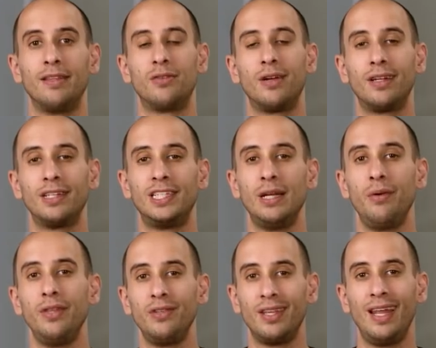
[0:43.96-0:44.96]
And so I'm gonna share
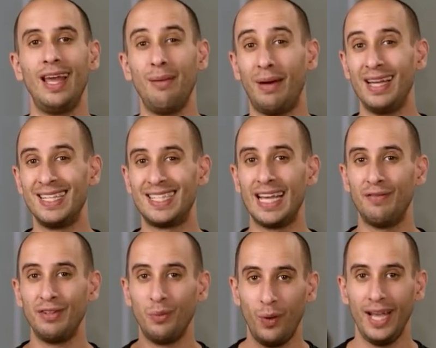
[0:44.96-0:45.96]
with you today my
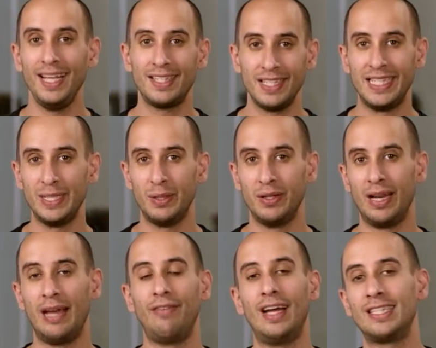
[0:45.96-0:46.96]
seven ways to do it.
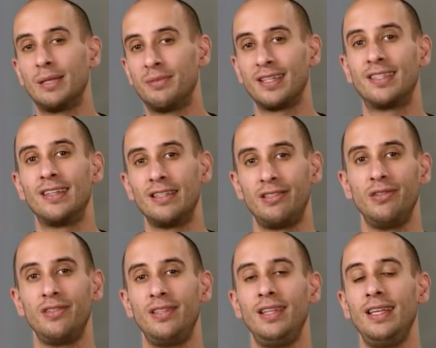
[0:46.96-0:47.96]
I've had some success
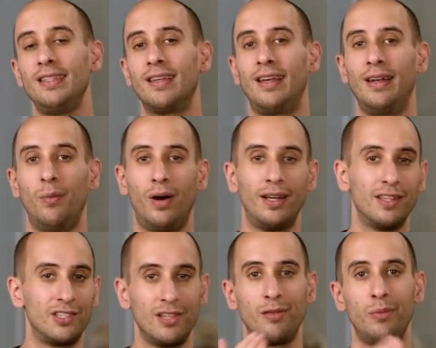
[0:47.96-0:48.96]
using these and I wanted to
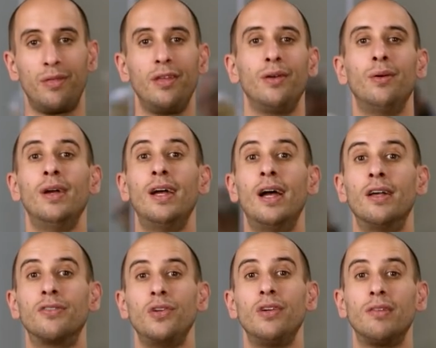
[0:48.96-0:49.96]
share them with you
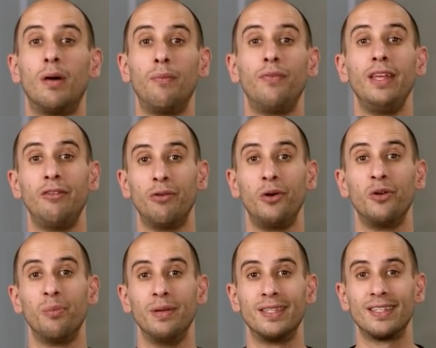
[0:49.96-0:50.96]
so you can hopefully grow your
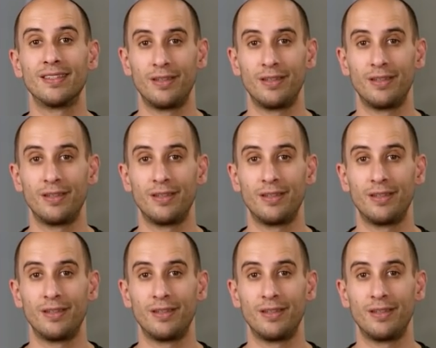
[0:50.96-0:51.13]
business